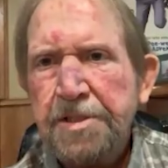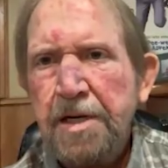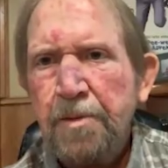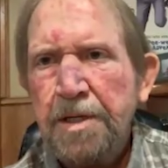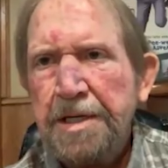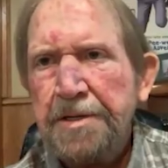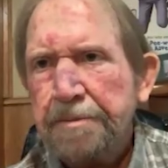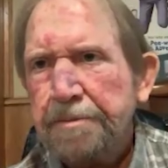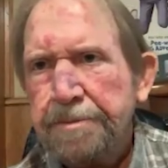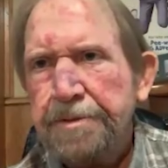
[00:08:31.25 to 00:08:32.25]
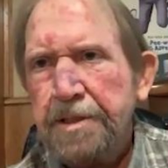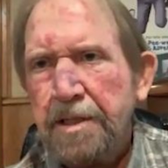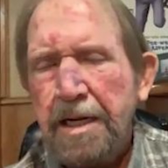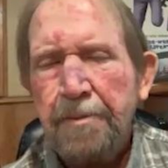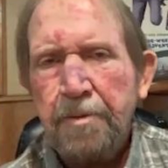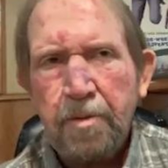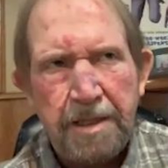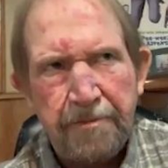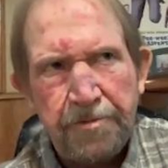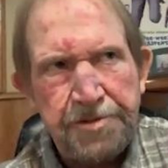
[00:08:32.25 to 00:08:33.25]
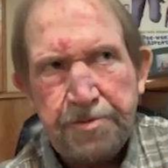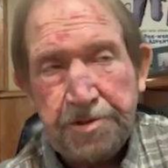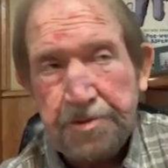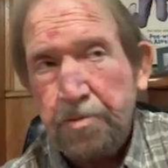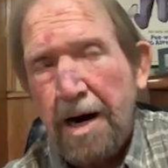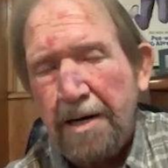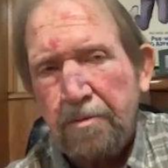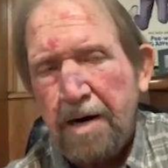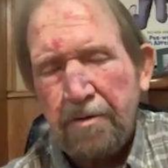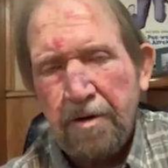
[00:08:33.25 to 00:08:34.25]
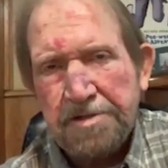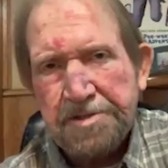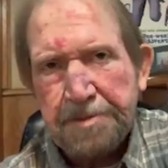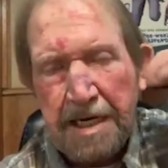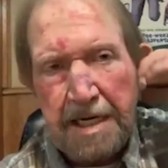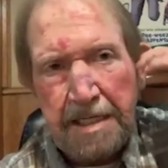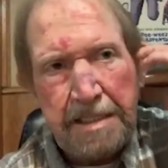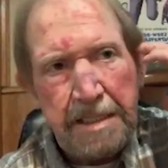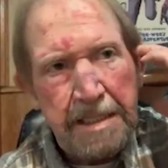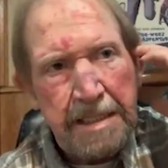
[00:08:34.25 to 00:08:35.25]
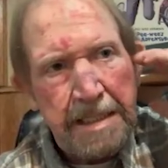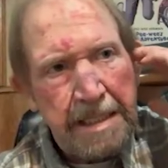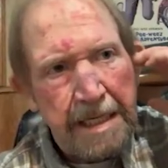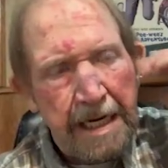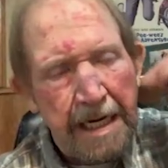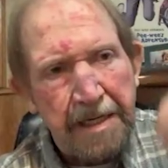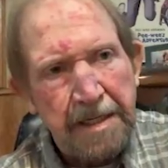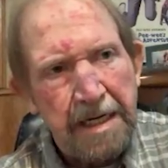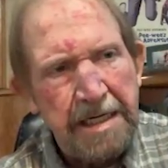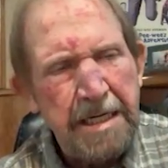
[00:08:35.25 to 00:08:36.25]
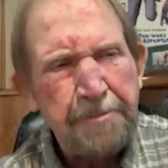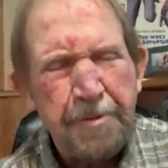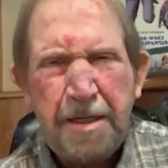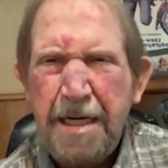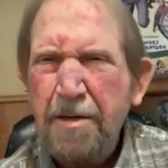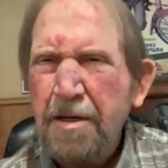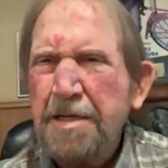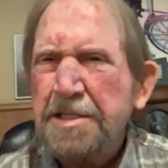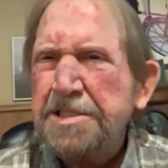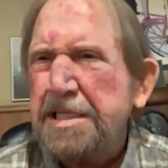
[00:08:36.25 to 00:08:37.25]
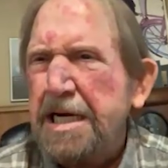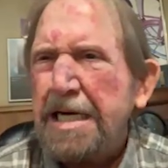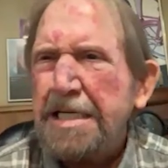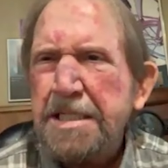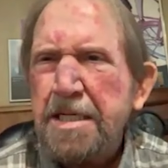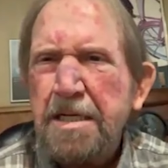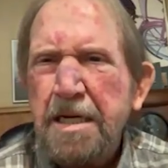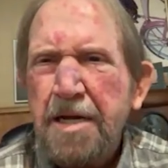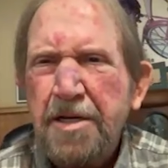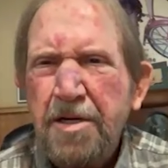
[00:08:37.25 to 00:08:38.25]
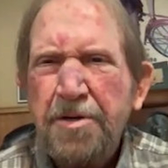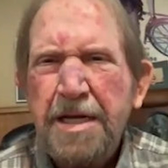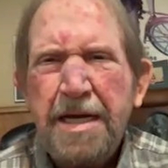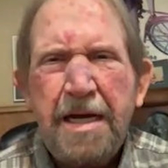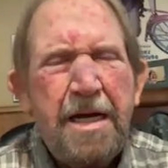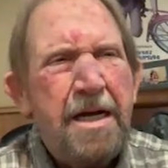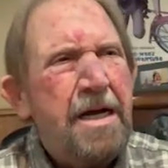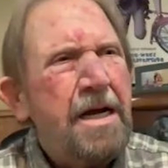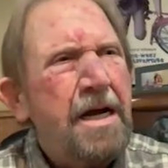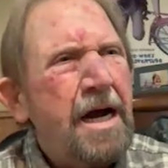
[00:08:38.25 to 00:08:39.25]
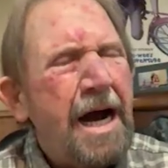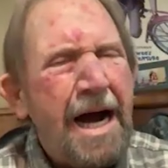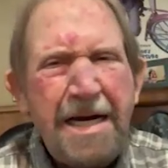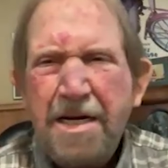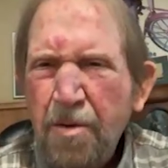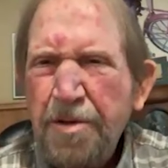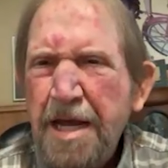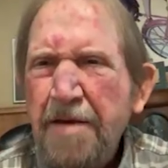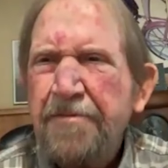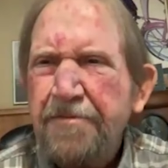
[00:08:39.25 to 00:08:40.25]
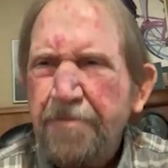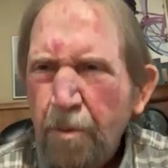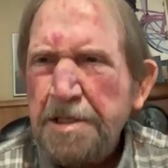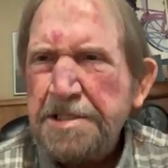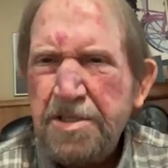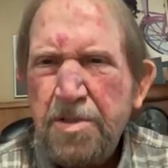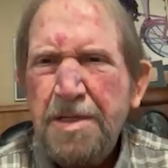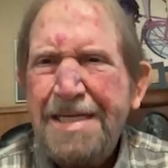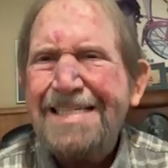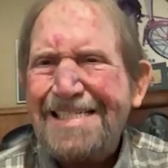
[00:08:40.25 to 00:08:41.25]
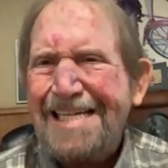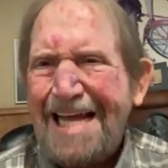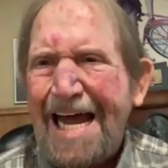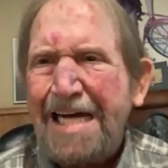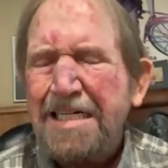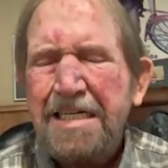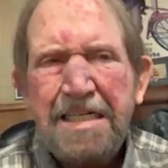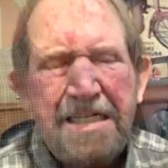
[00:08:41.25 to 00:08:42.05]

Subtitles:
So I went in the club or whatever, it was right across from the gate. And I kept hearing this guy talk, and I thought, I know that voice. Who is that?